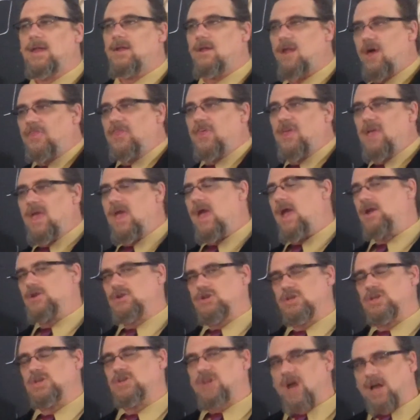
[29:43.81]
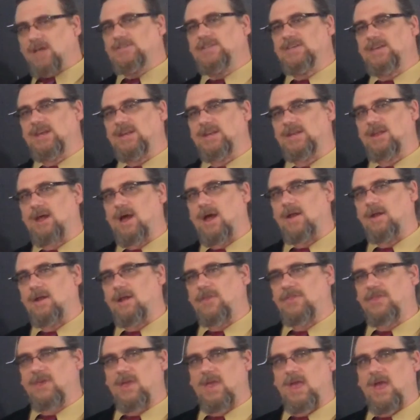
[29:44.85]
Nothing actually does get done.
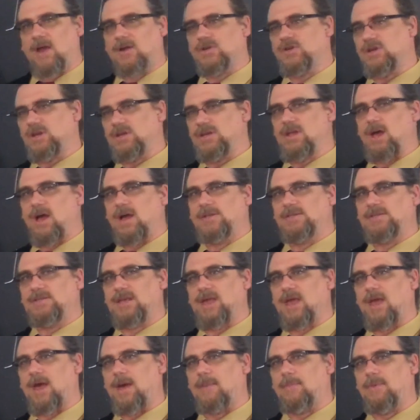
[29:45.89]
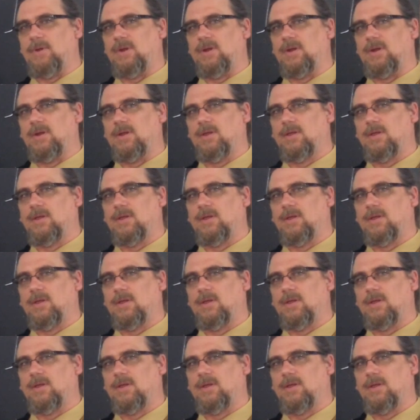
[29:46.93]
Nothing actually does happen.